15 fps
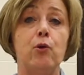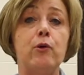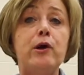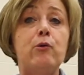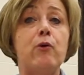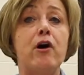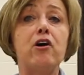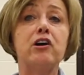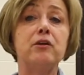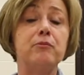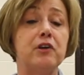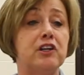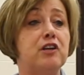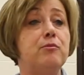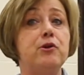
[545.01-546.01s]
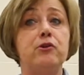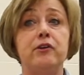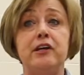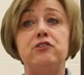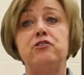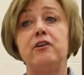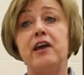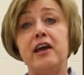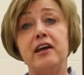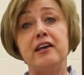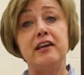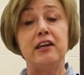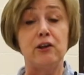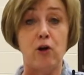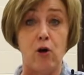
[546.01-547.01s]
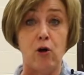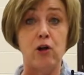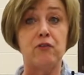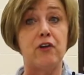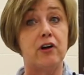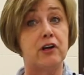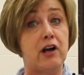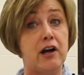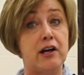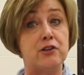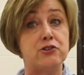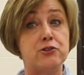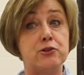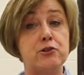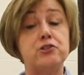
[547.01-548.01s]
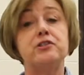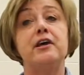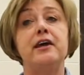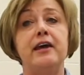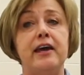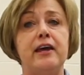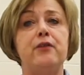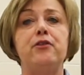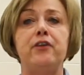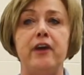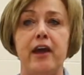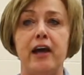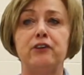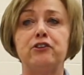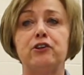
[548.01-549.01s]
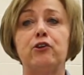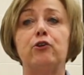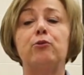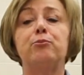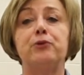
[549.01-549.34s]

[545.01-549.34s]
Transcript: We welcome the community to any and all of our concerts and theatrical